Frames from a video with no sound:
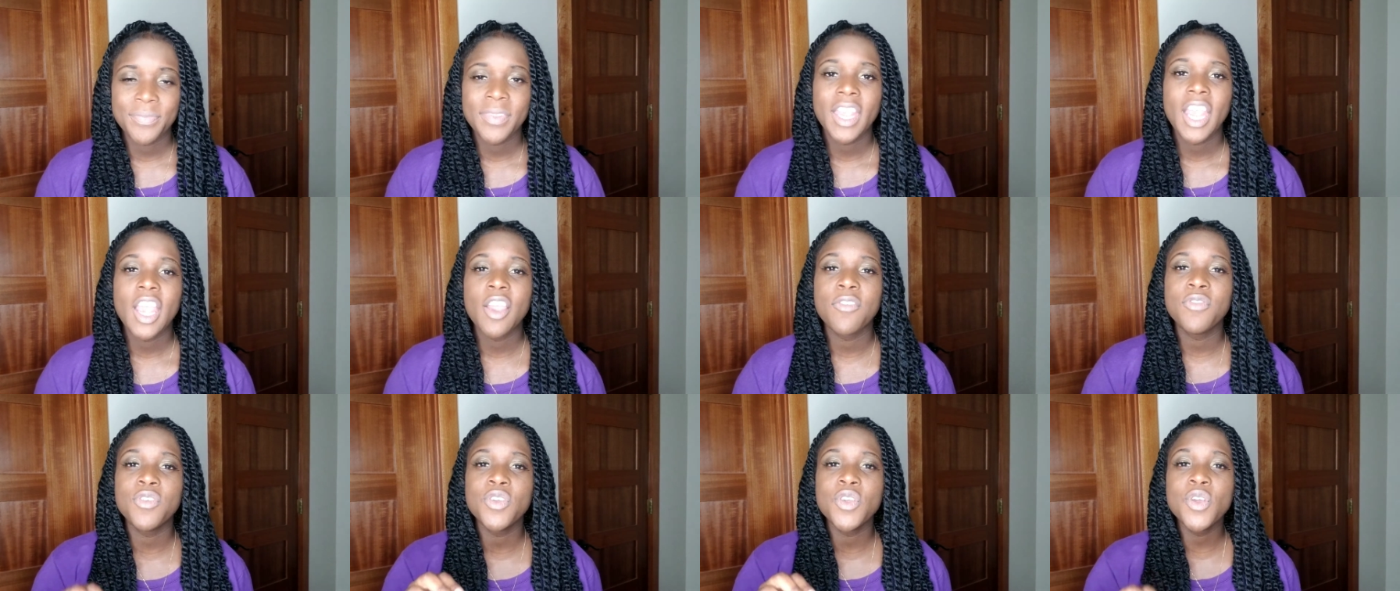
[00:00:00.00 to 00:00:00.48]

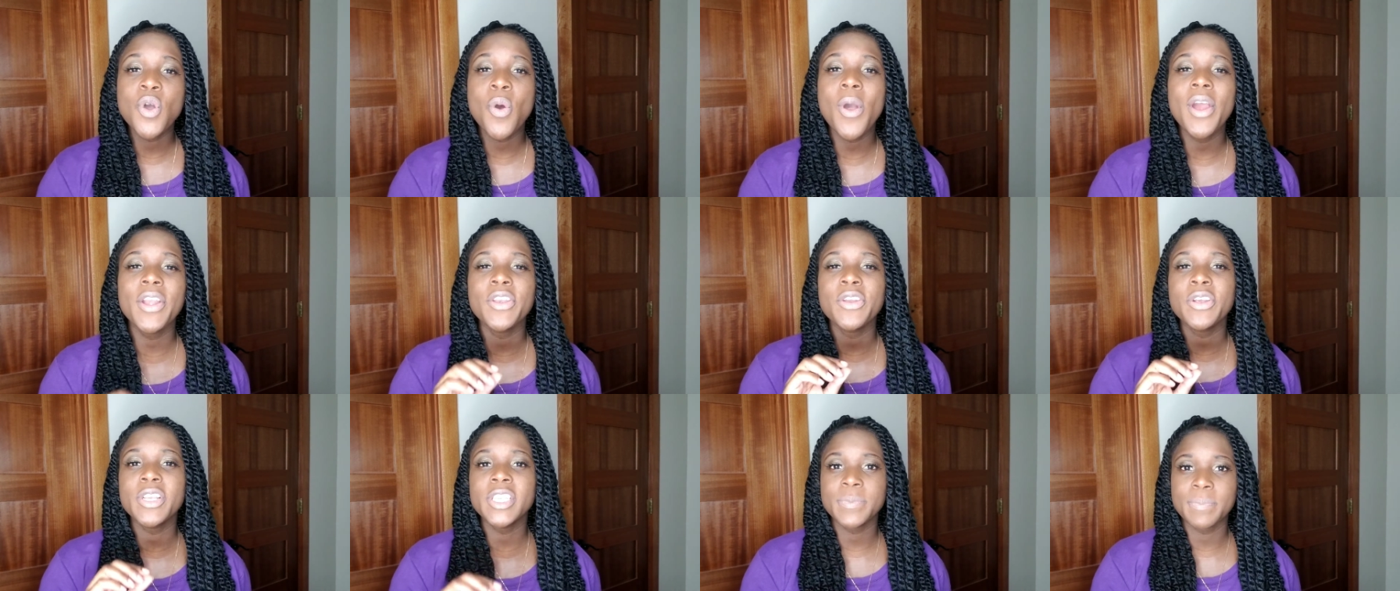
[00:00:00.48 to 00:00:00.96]
If you
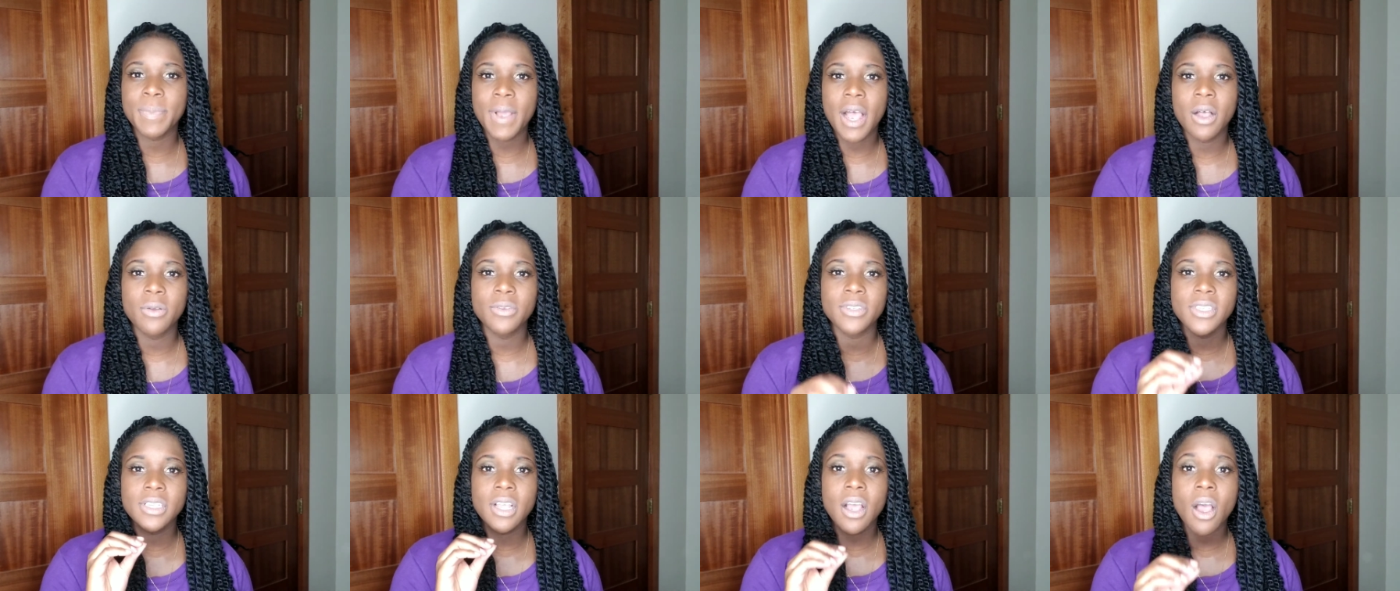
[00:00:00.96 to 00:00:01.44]
and your
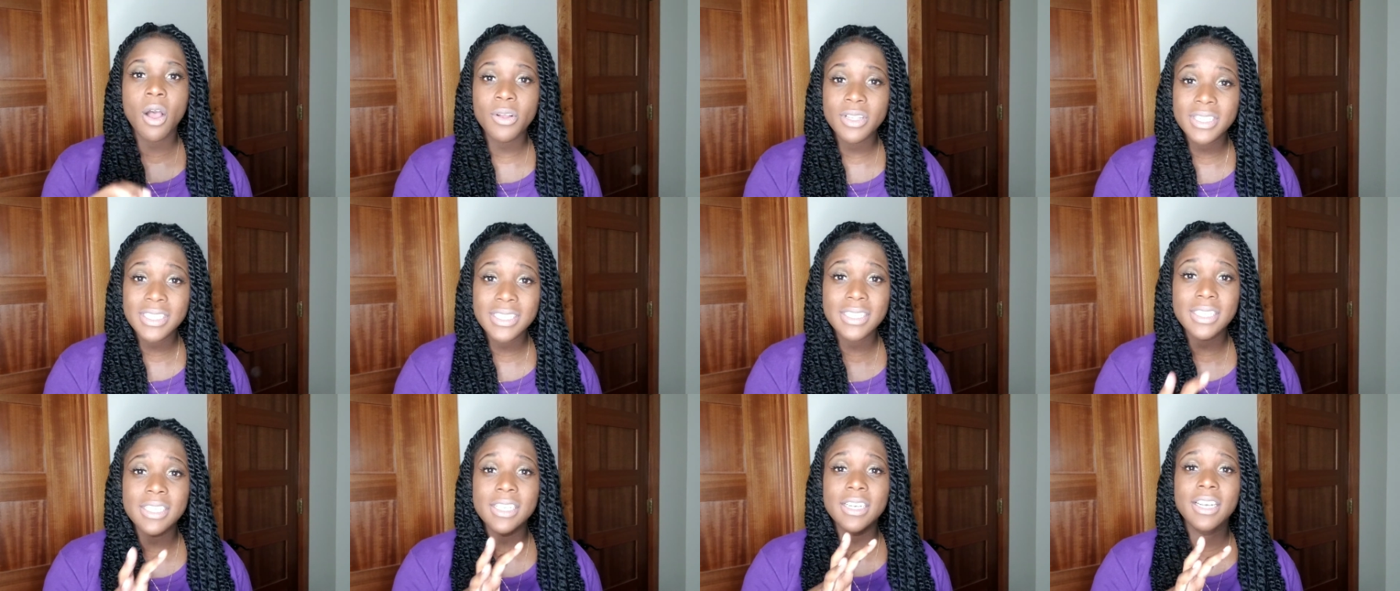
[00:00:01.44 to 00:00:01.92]
spouse
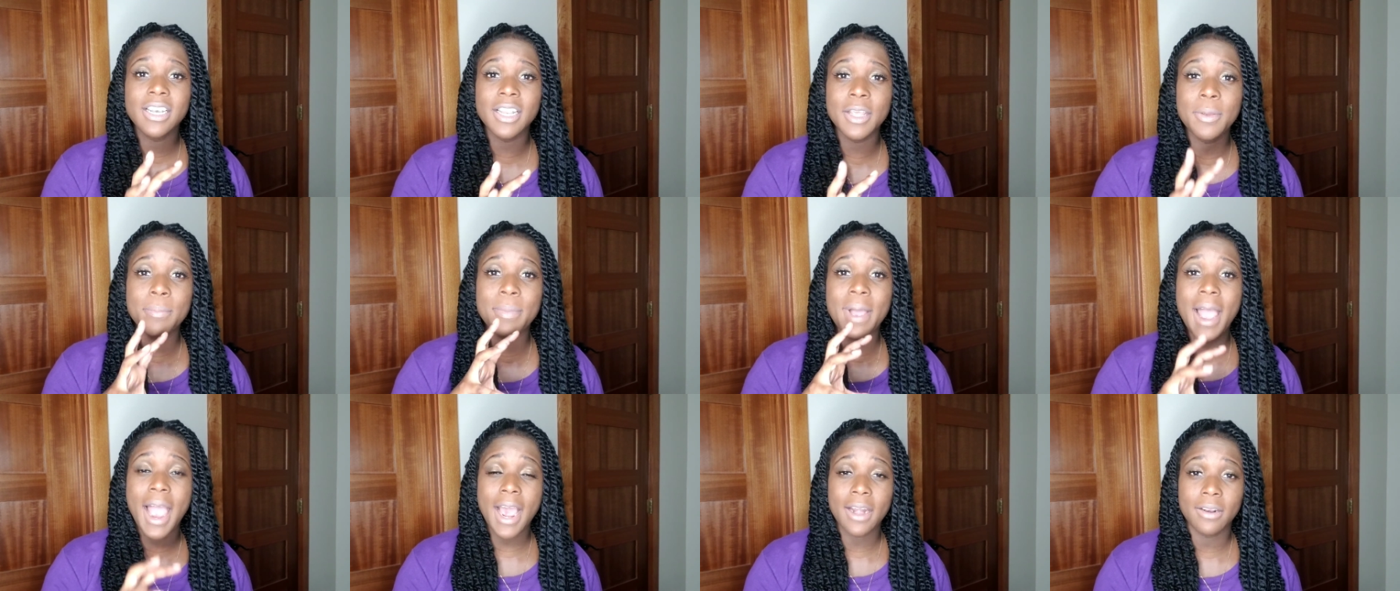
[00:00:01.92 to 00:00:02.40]
constantly
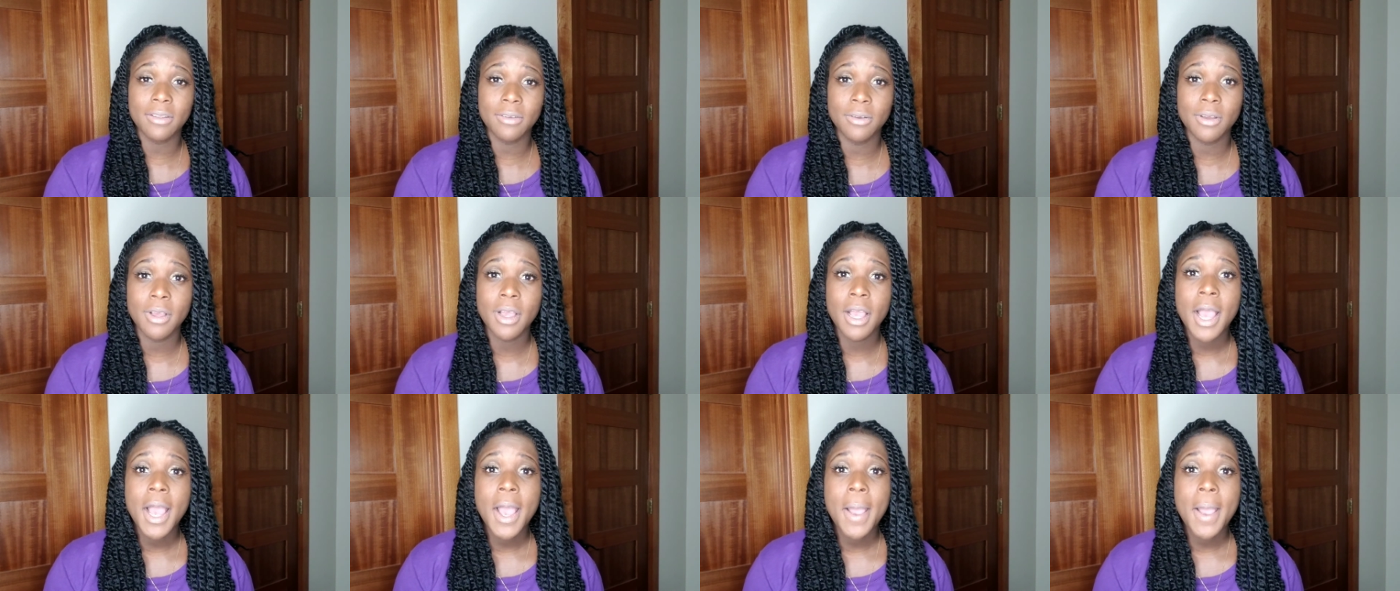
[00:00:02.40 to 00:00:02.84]
battle